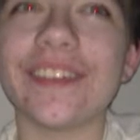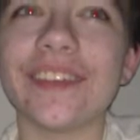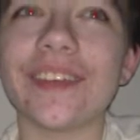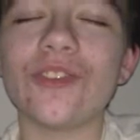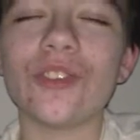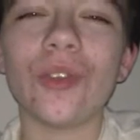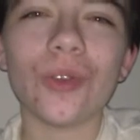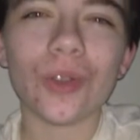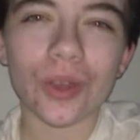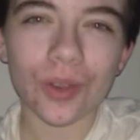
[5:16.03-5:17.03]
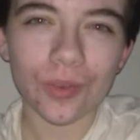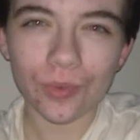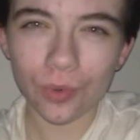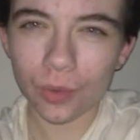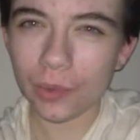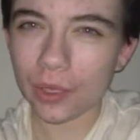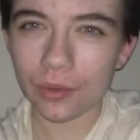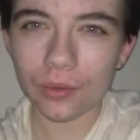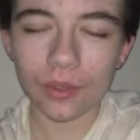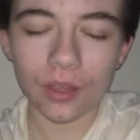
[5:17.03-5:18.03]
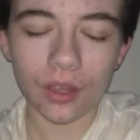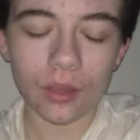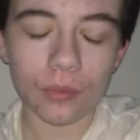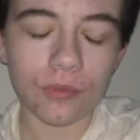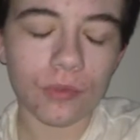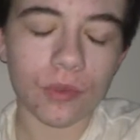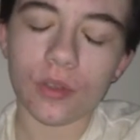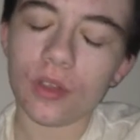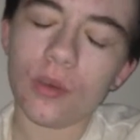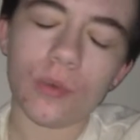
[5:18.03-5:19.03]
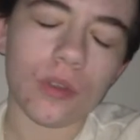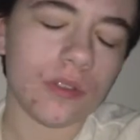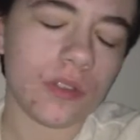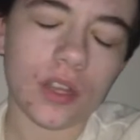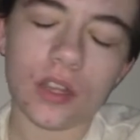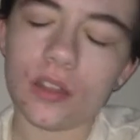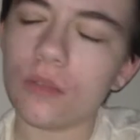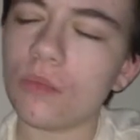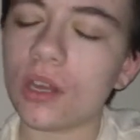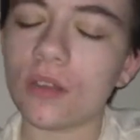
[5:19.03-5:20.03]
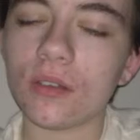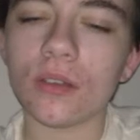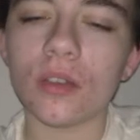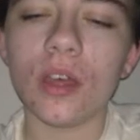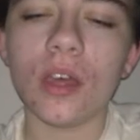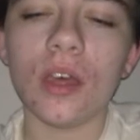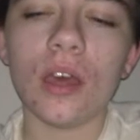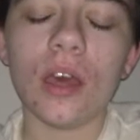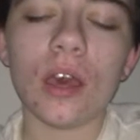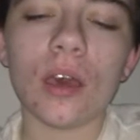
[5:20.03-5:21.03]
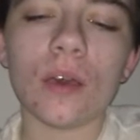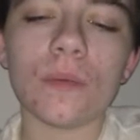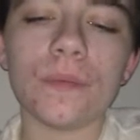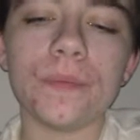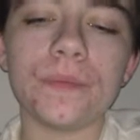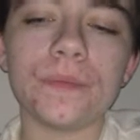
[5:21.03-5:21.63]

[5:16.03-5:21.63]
like gender non-conforming before it went to anything medical. Um,